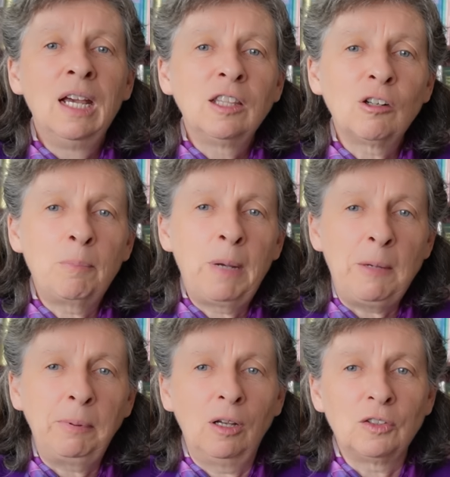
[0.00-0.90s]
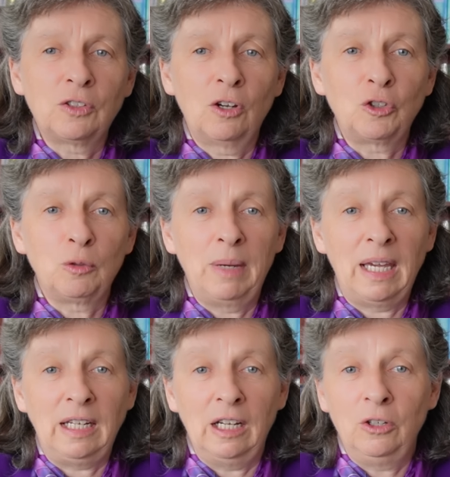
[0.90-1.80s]
There are people on social
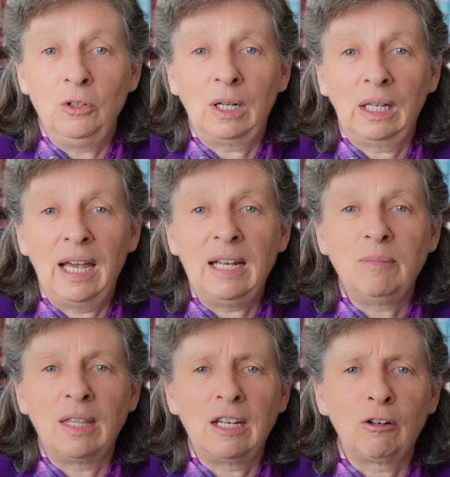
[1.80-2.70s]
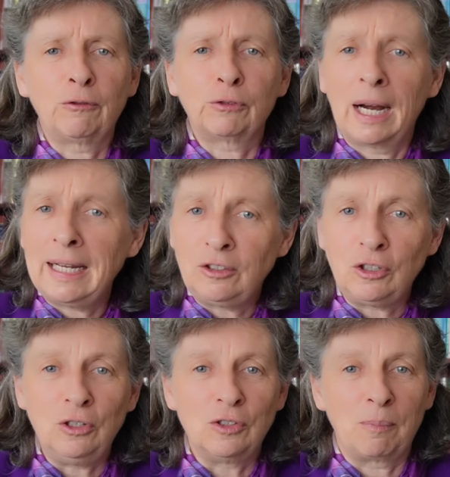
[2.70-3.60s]
media who claim that they're afraid to
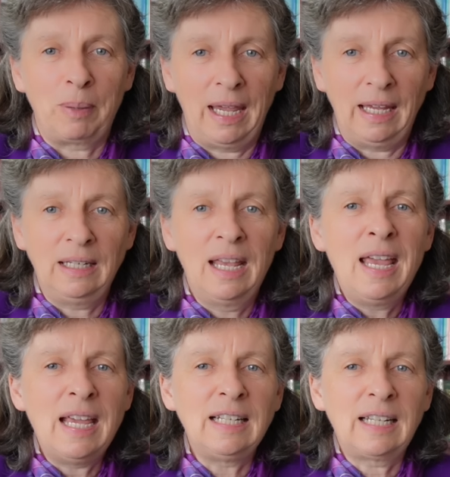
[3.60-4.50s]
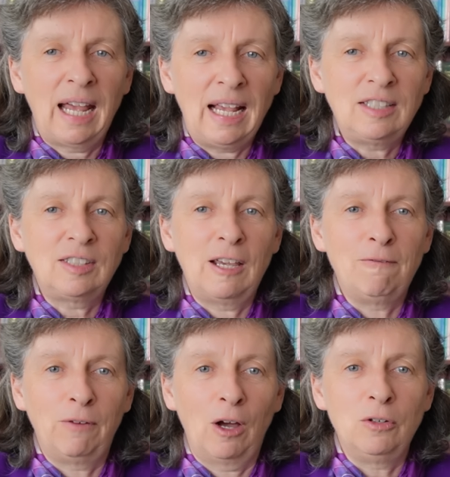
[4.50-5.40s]
use a pen in case their
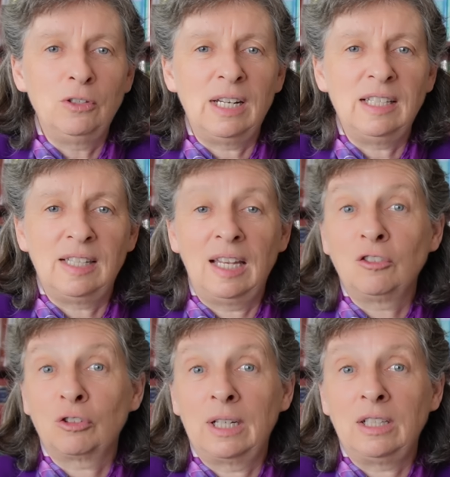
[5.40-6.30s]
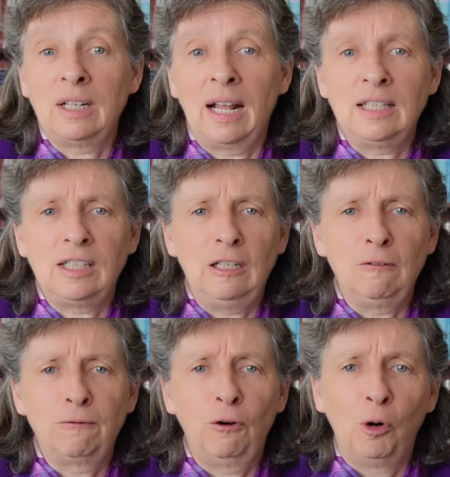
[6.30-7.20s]
vote is then treated as
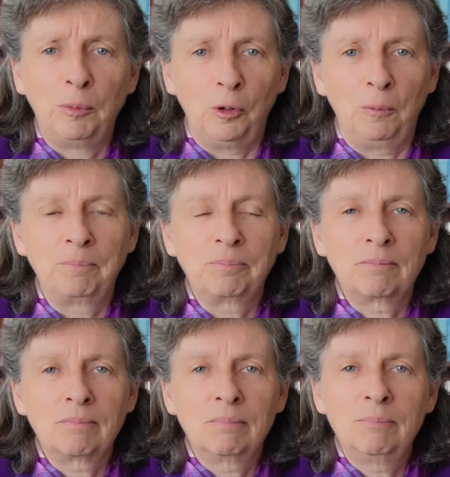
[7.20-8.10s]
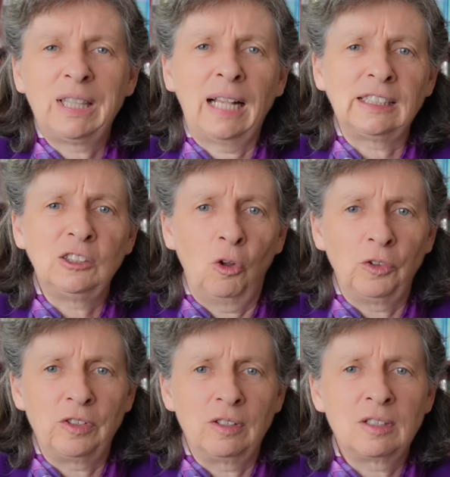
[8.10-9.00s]
informal. But that's
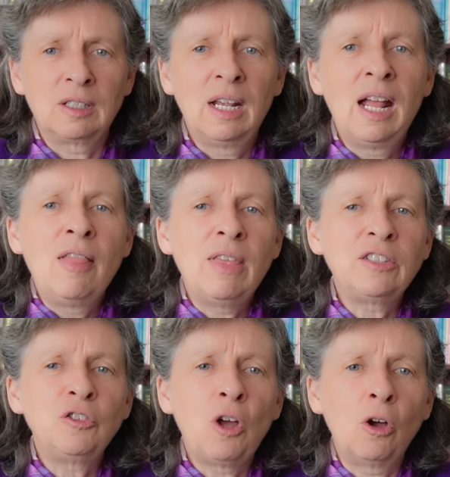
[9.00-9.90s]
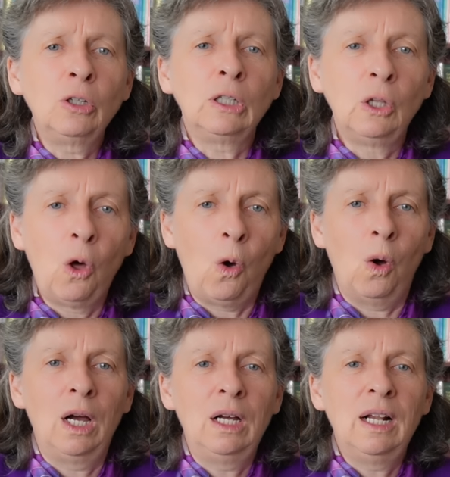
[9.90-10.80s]
nonsense. There's no
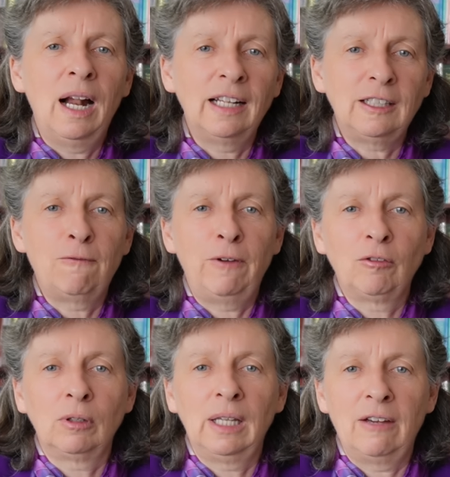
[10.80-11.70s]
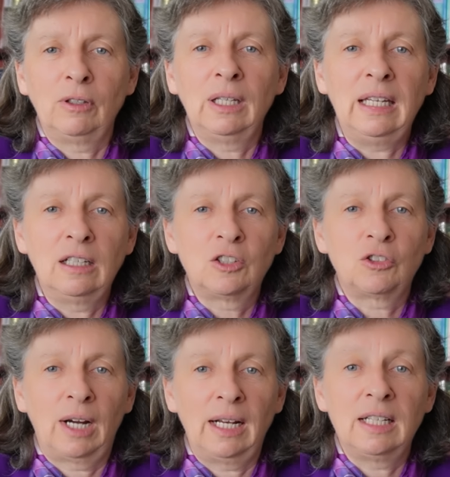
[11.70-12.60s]
law at the federal level in
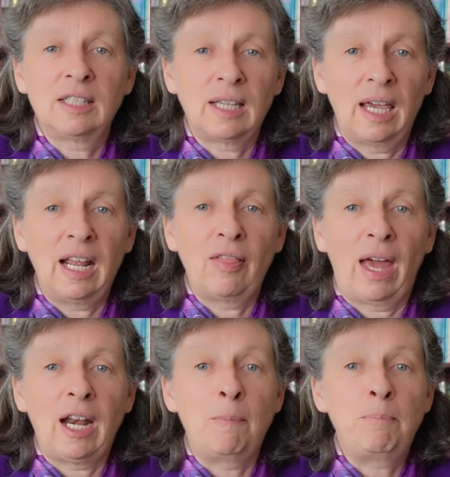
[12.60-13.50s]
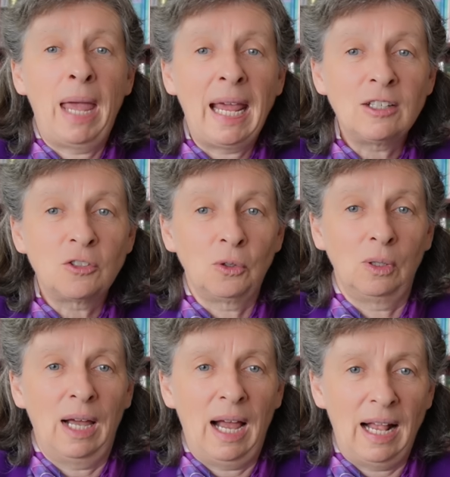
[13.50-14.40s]
Australia saying that a
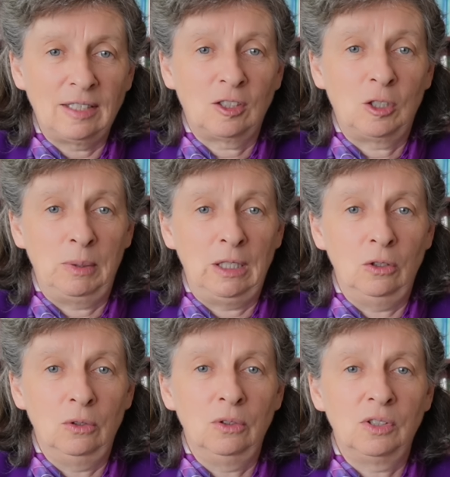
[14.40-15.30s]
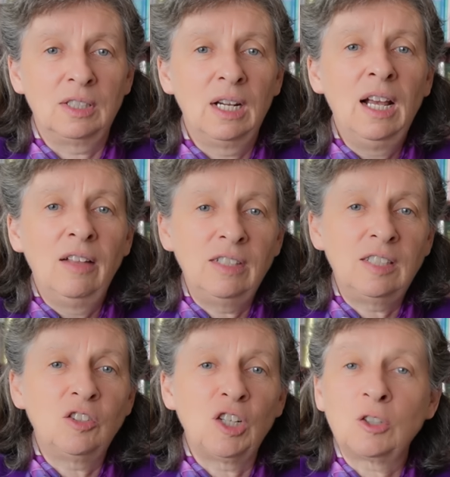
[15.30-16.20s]
pencil has to be used. This
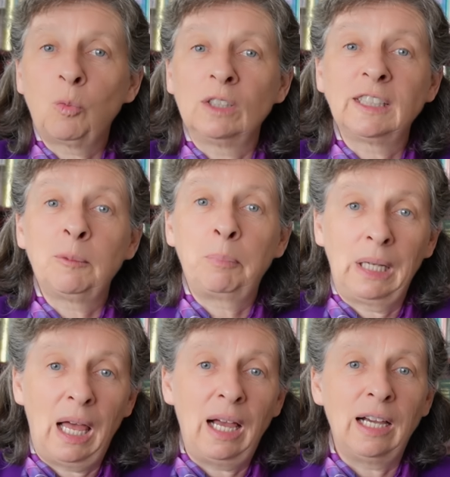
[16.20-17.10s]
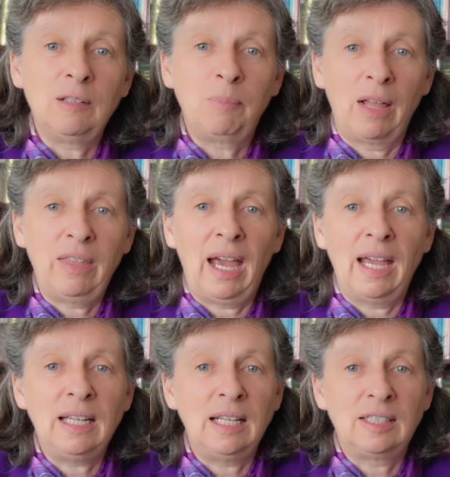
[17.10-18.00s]
is just what's supplied by the
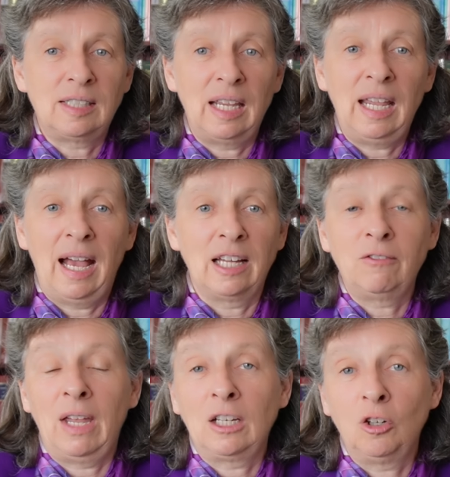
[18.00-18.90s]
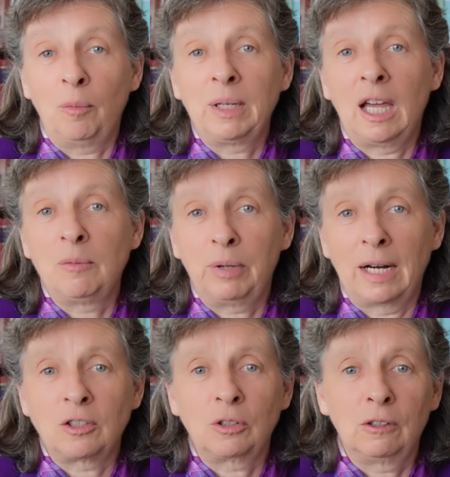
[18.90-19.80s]
AEC out of economic and
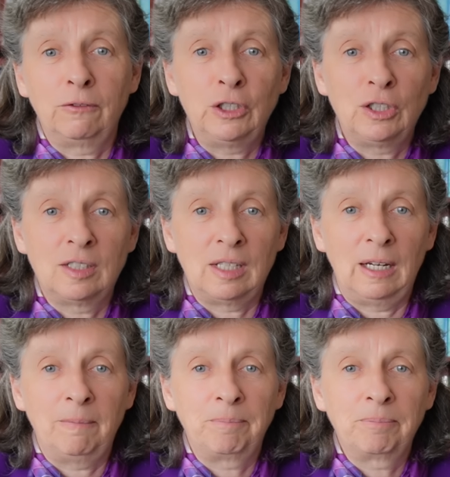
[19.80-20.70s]
practical efficiency.